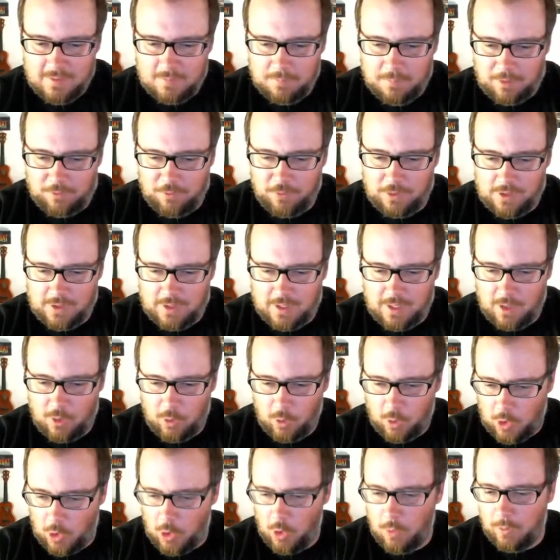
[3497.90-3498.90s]
my friend
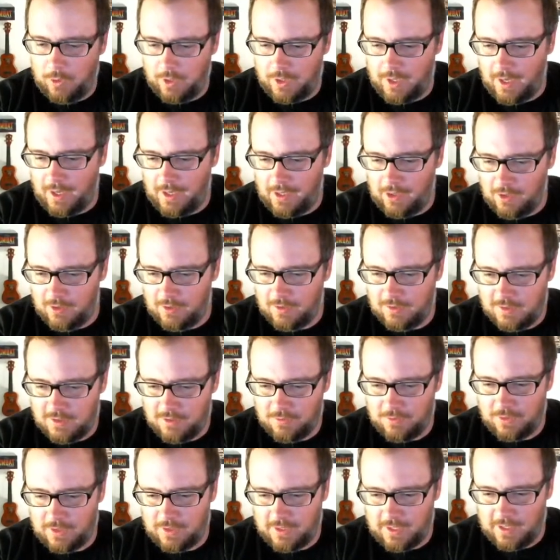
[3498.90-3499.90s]
Cobra Kyle,
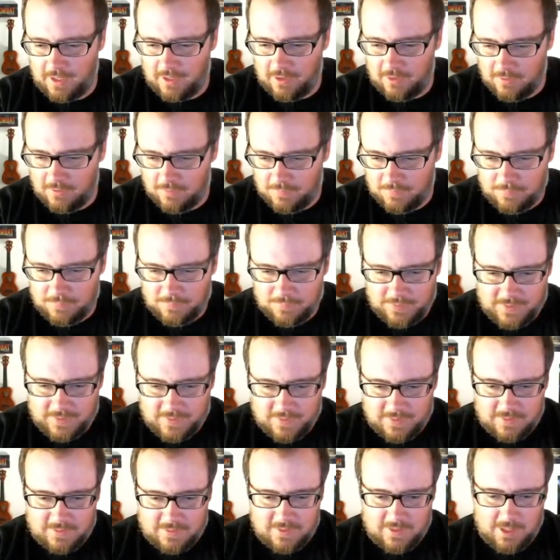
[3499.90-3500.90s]
different Kyle,
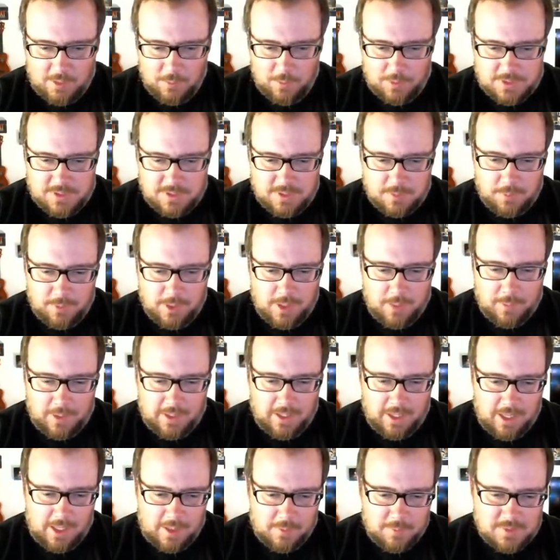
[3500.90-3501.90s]
he wants to play my
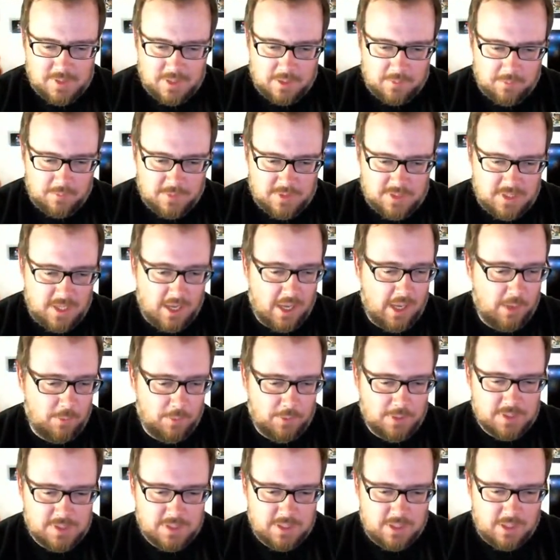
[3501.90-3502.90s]
games, and Scott
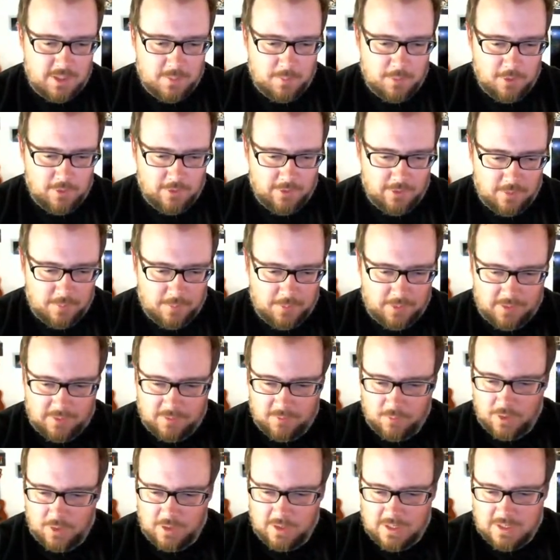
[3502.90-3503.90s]
wants to come over, but
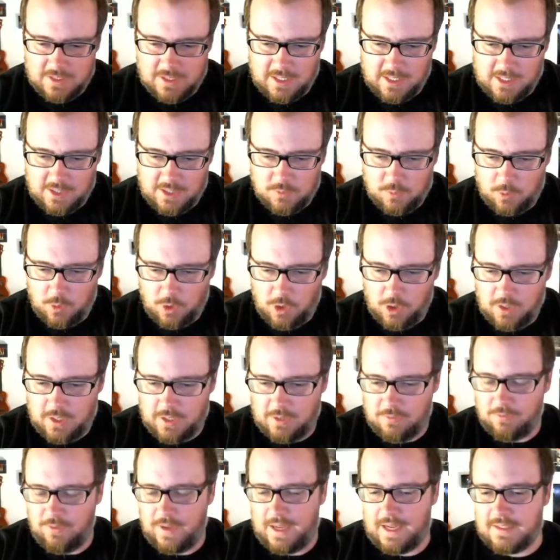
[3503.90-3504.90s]
one of these days, we're all
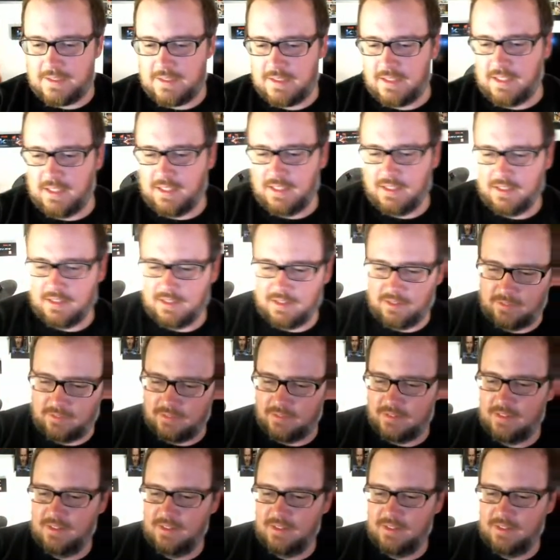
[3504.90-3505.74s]
getting vaccinated, and...